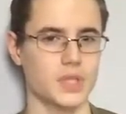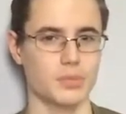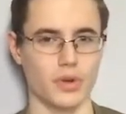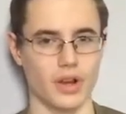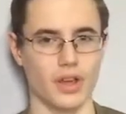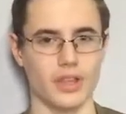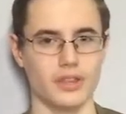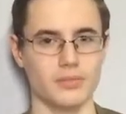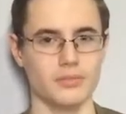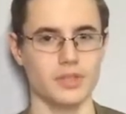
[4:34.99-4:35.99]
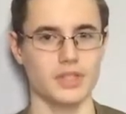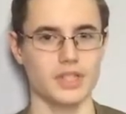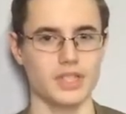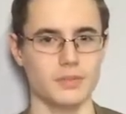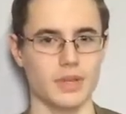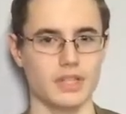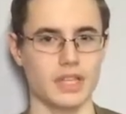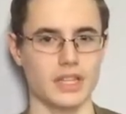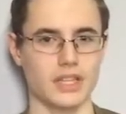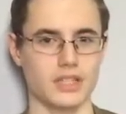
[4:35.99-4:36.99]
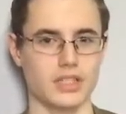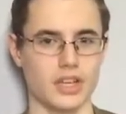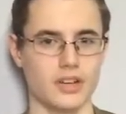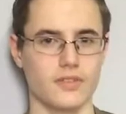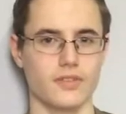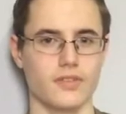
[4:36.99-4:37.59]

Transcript: the more I like them, especially their chuff,